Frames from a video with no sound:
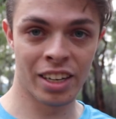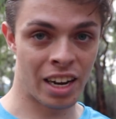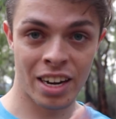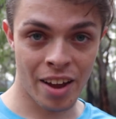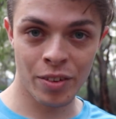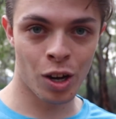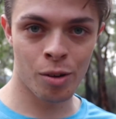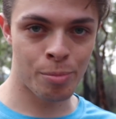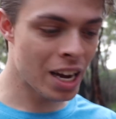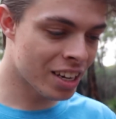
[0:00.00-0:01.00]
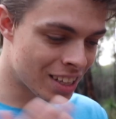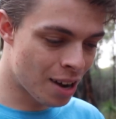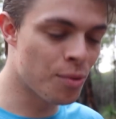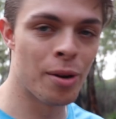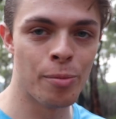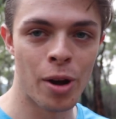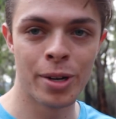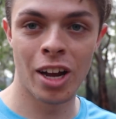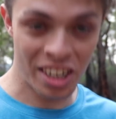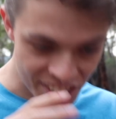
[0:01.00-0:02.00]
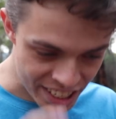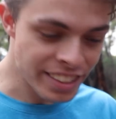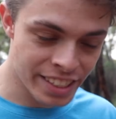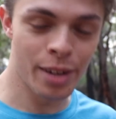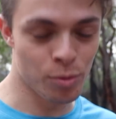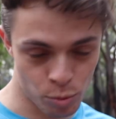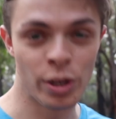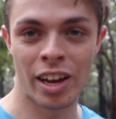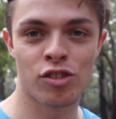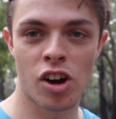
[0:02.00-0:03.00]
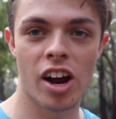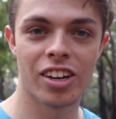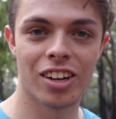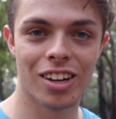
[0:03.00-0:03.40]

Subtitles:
and I never got it back in that one moment, I dead set would have cried.